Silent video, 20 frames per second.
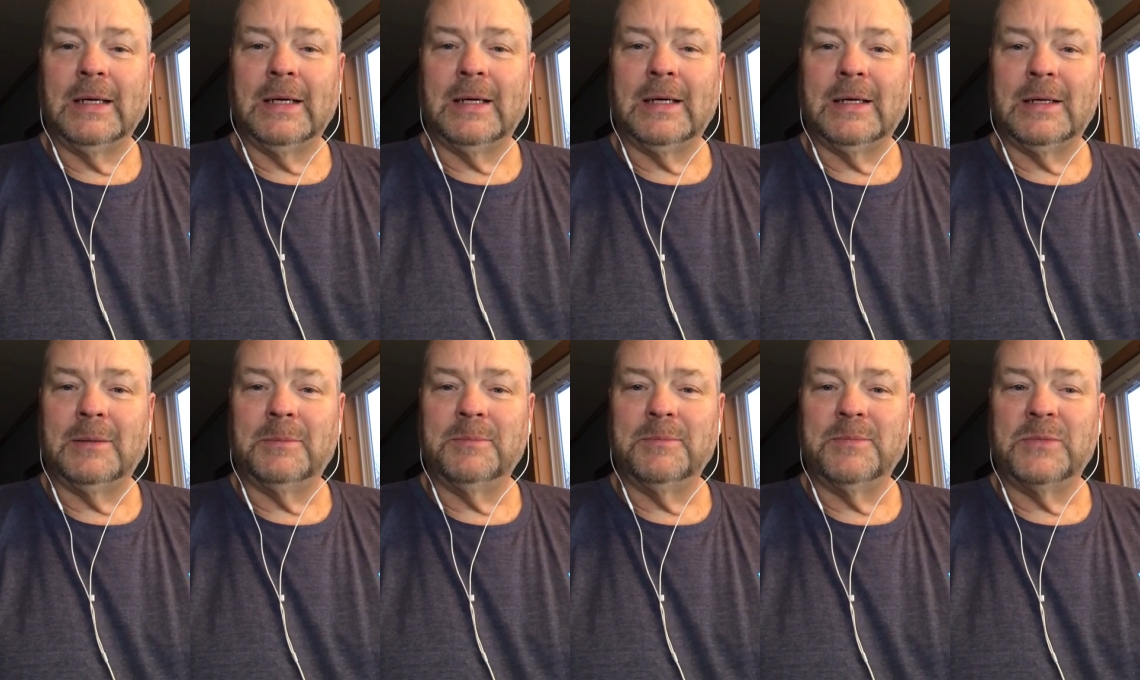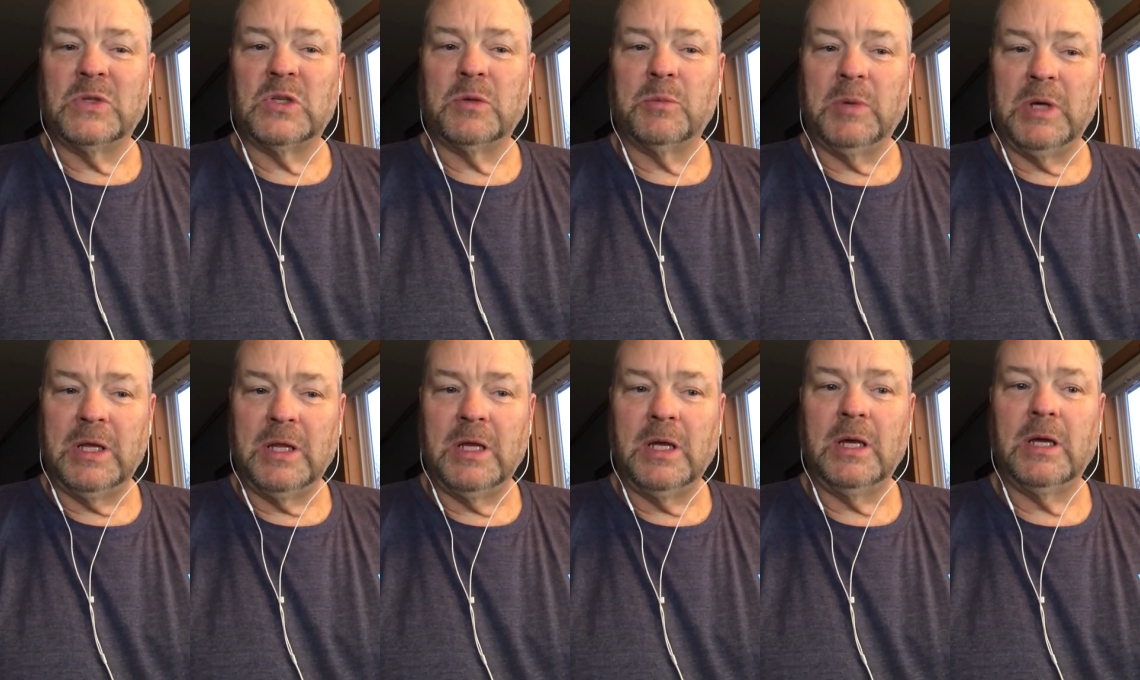To
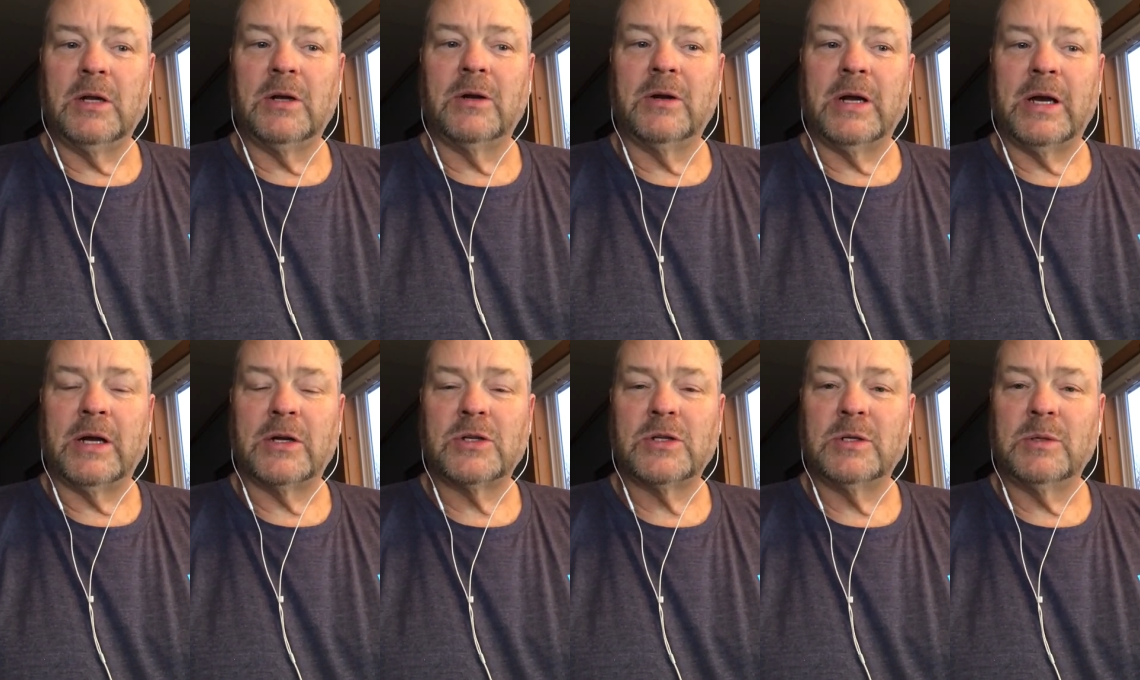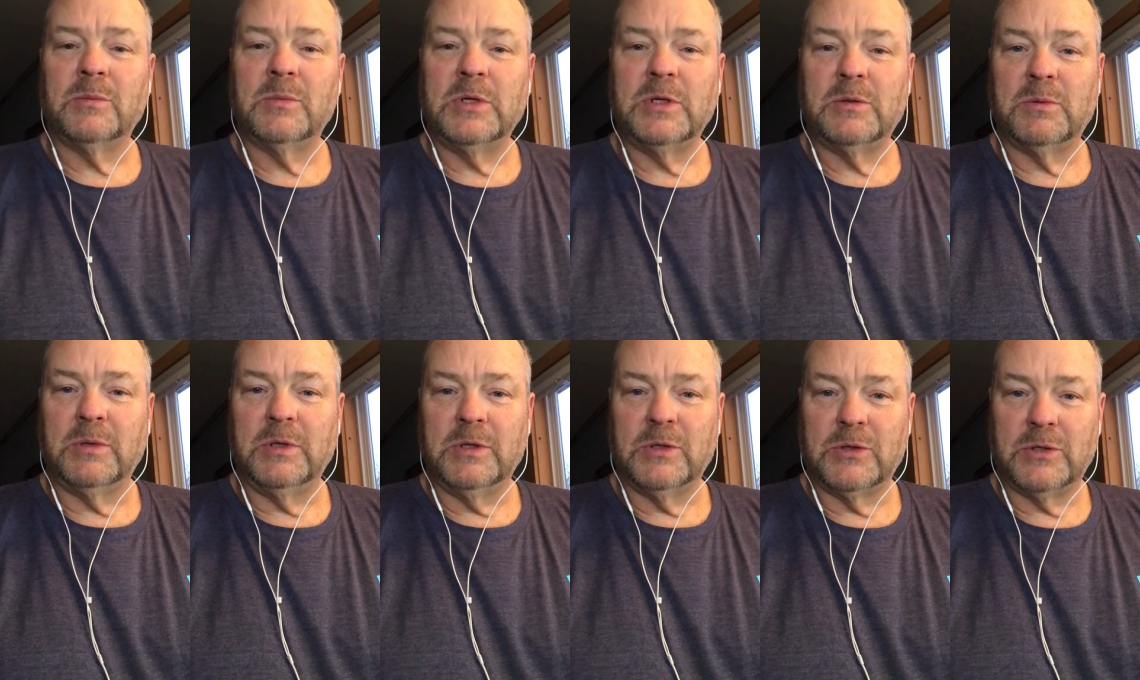me, the interaction
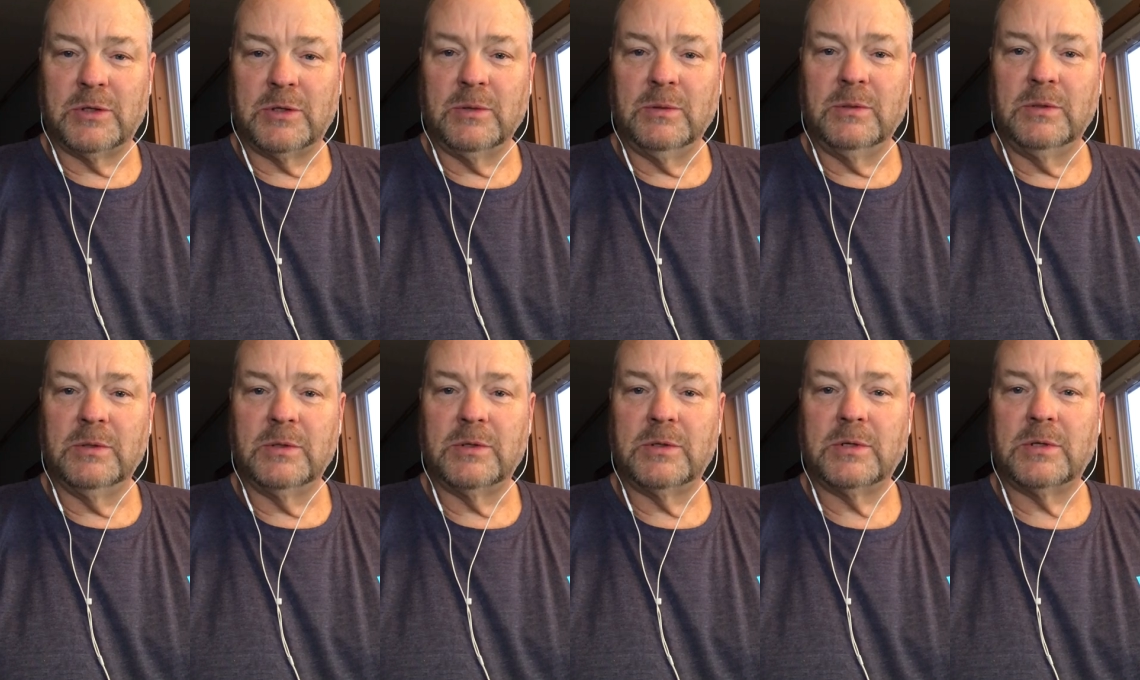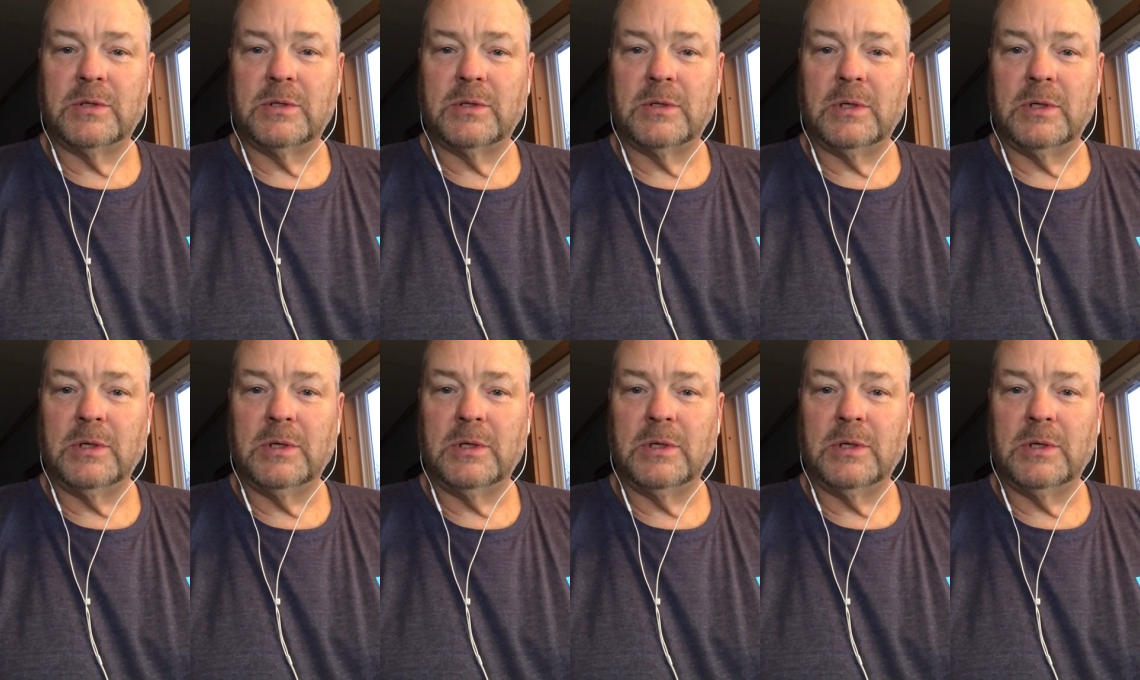between the students